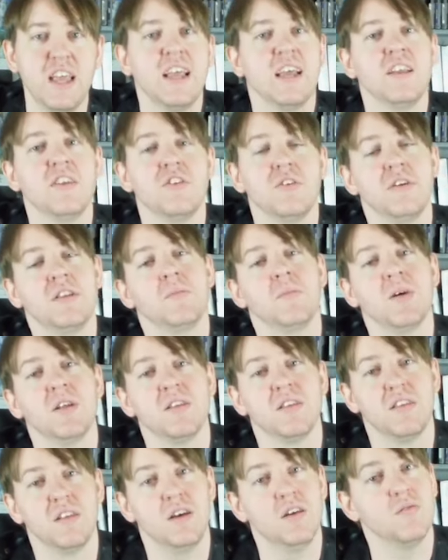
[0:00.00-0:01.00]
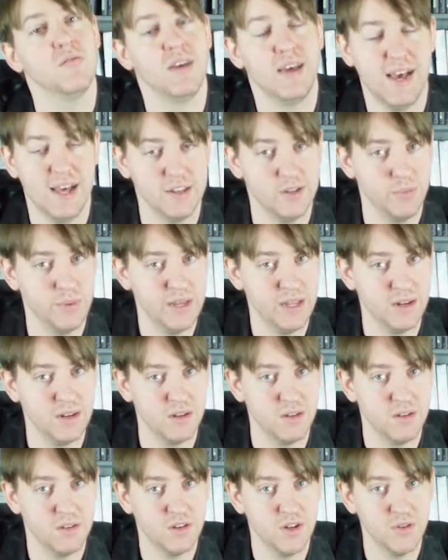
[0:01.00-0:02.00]
and during the month of Halloween,
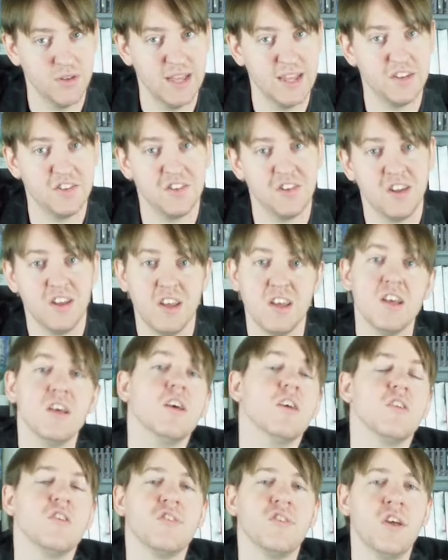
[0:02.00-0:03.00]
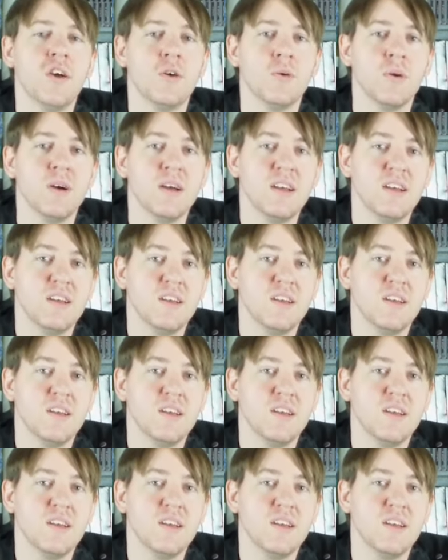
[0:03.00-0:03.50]
no less. So,